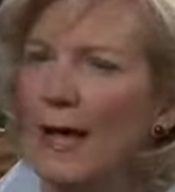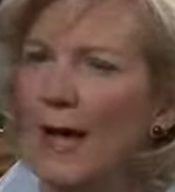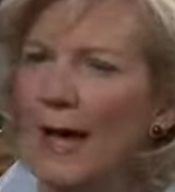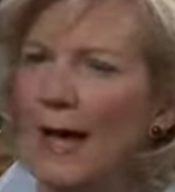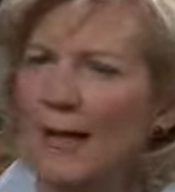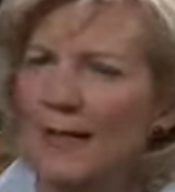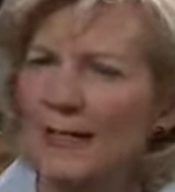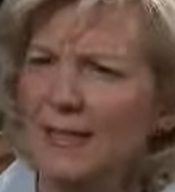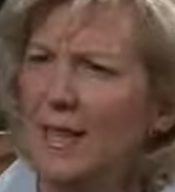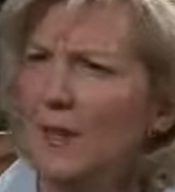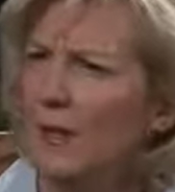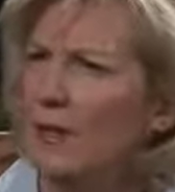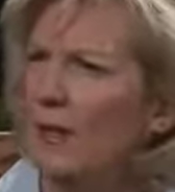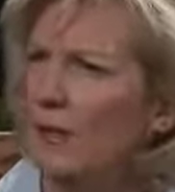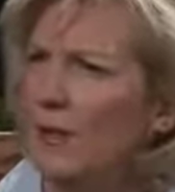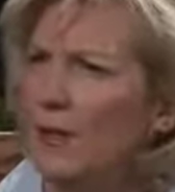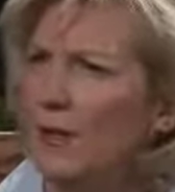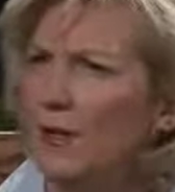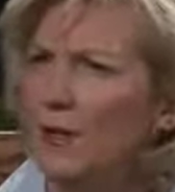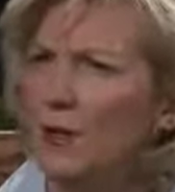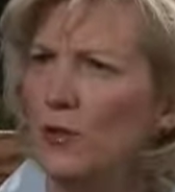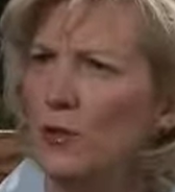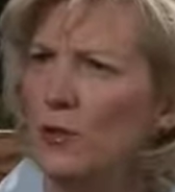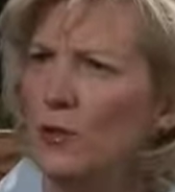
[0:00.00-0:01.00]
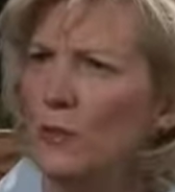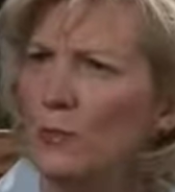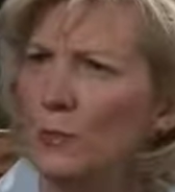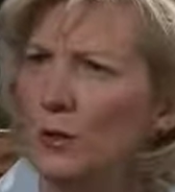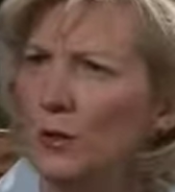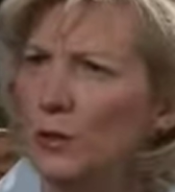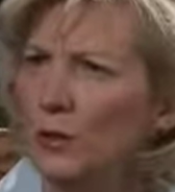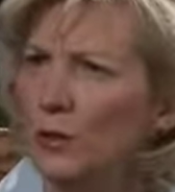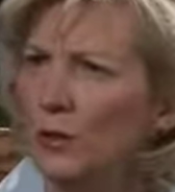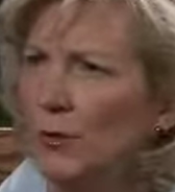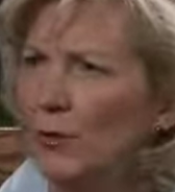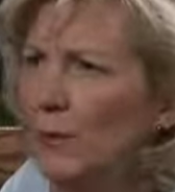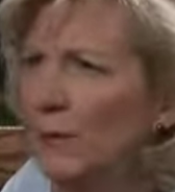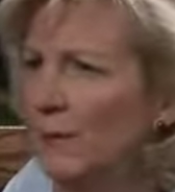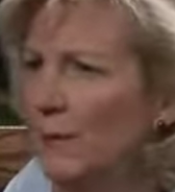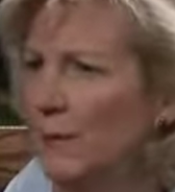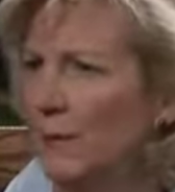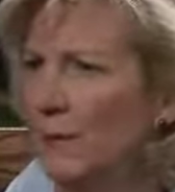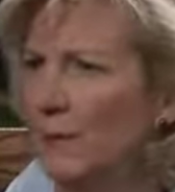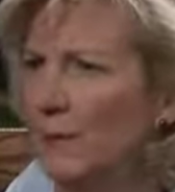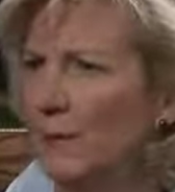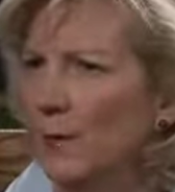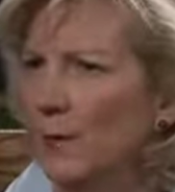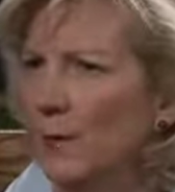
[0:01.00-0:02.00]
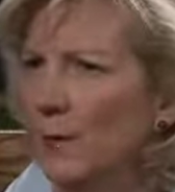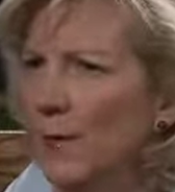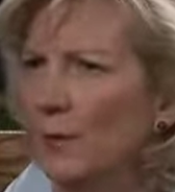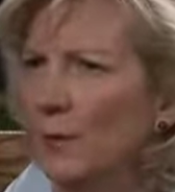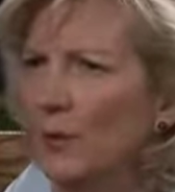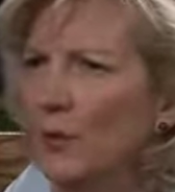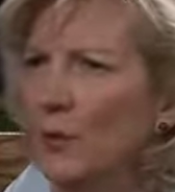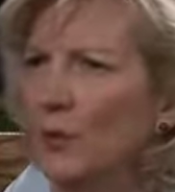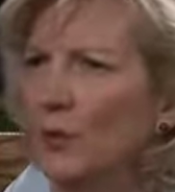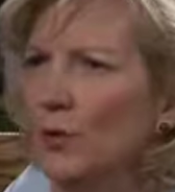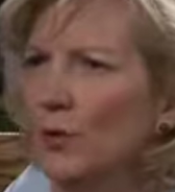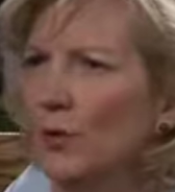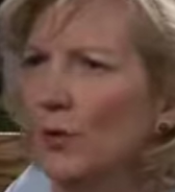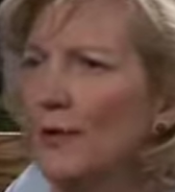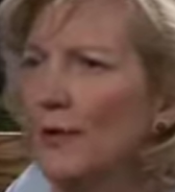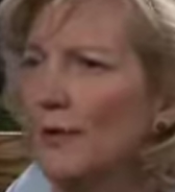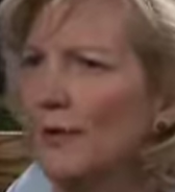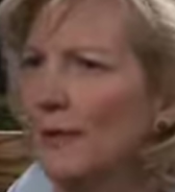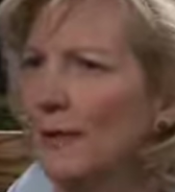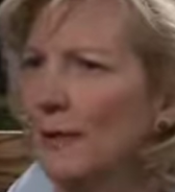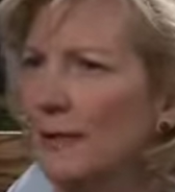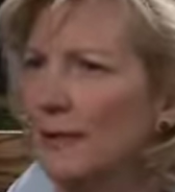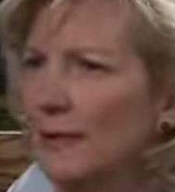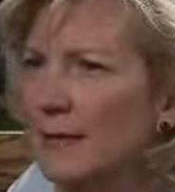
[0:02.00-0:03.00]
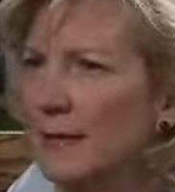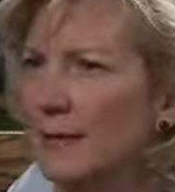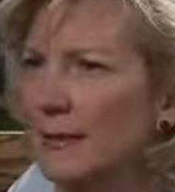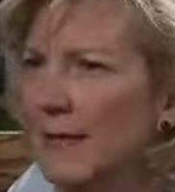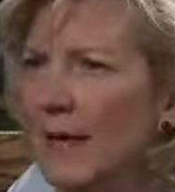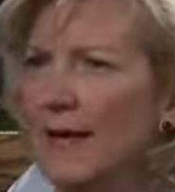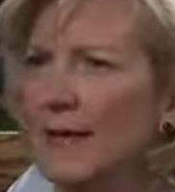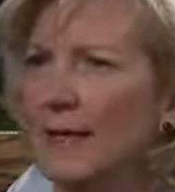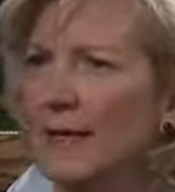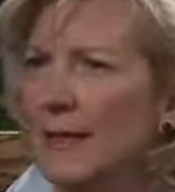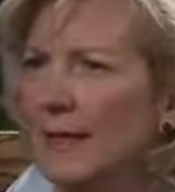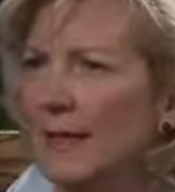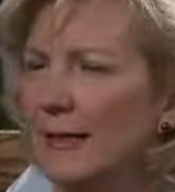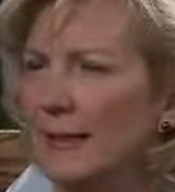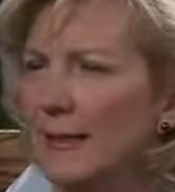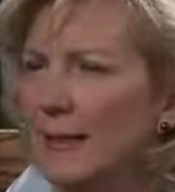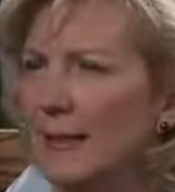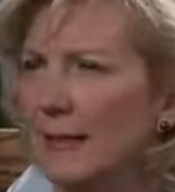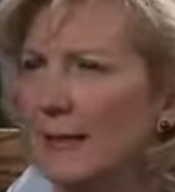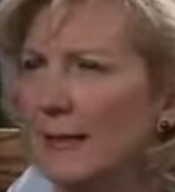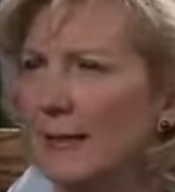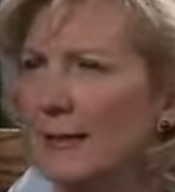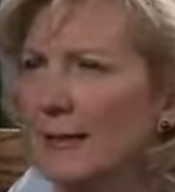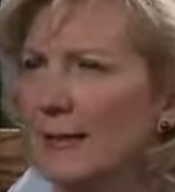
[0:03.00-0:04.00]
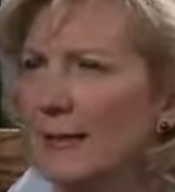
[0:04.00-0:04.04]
how does that fit into a pluralism, a pluralistic society idea?